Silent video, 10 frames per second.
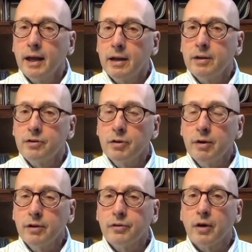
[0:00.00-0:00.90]
And in
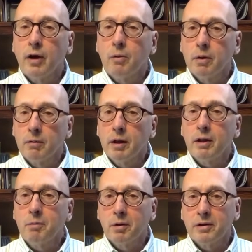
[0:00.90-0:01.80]
doing so, we're
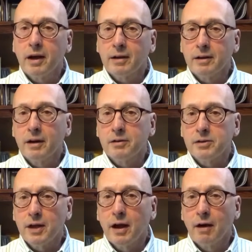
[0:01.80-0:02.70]
really protecting
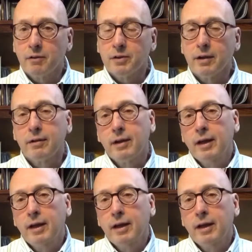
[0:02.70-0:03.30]
ourselves.